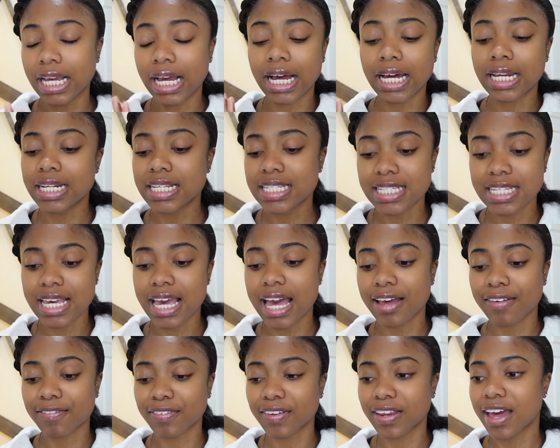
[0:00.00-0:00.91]
Honestly,
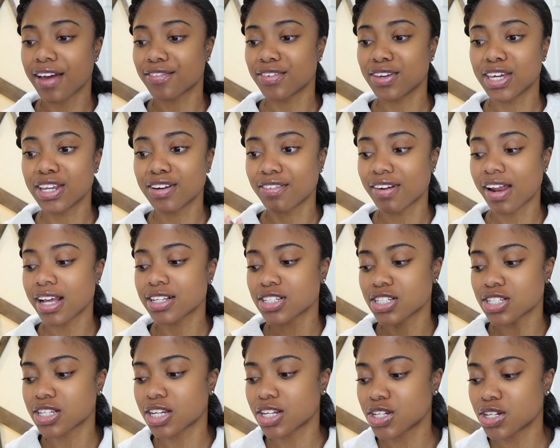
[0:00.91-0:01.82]
I feel like after you get a
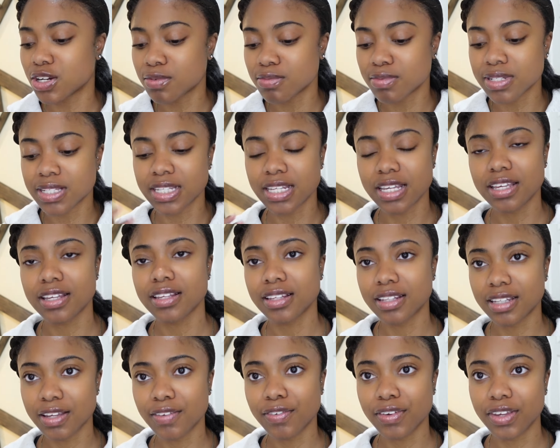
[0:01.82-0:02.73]
relaxer touch up, just leave
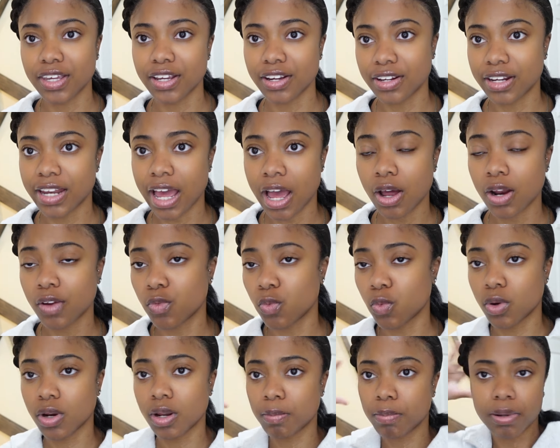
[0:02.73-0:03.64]
your hair down. If you
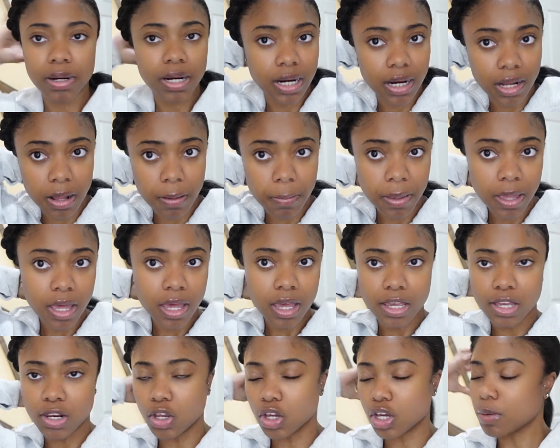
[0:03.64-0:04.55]
want to put it up,
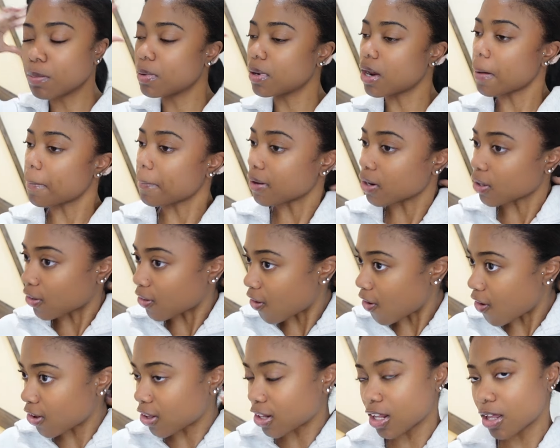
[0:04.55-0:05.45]
you know, you can put it up in a
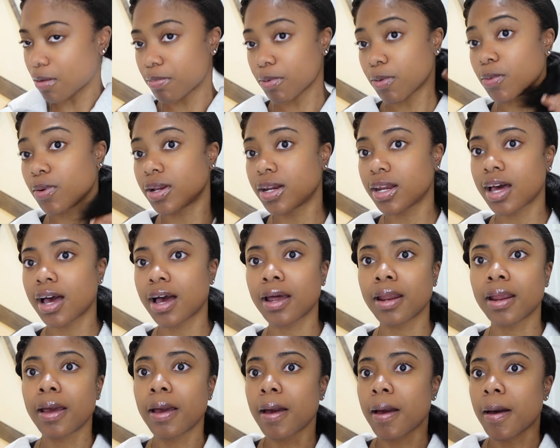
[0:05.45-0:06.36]
claw clip and whatnot.